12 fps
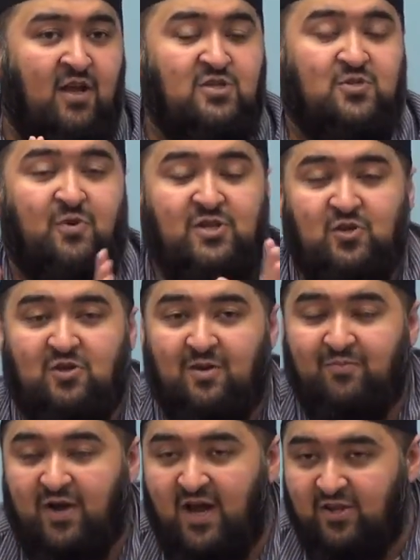So when you
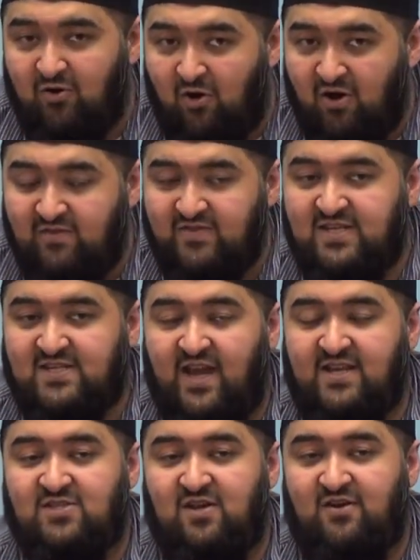combine all of the
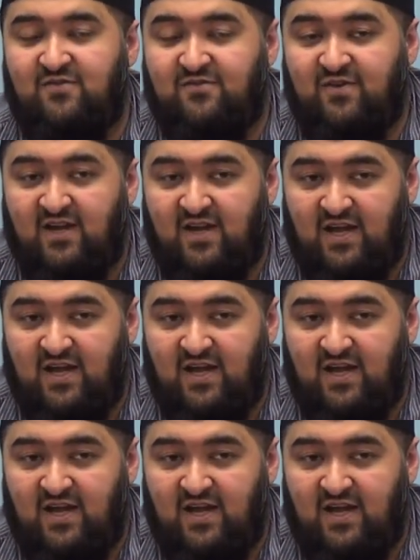texts of